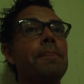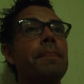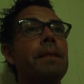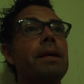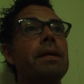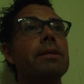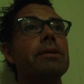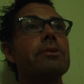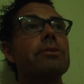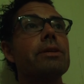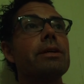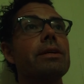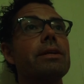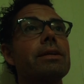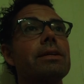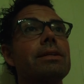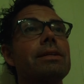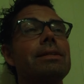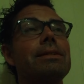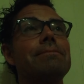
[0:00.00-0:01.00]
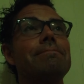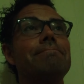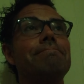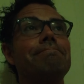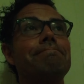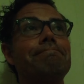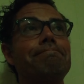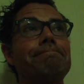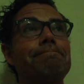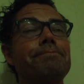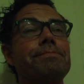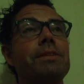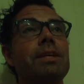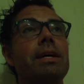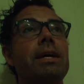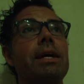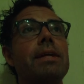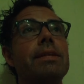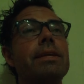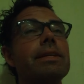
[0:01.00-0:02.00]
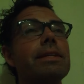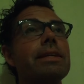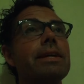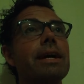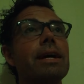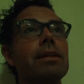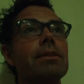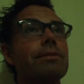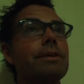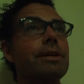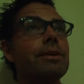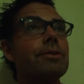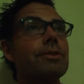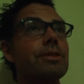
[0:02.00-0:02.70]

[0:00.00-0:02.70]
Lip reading: and like. And then in the elevator,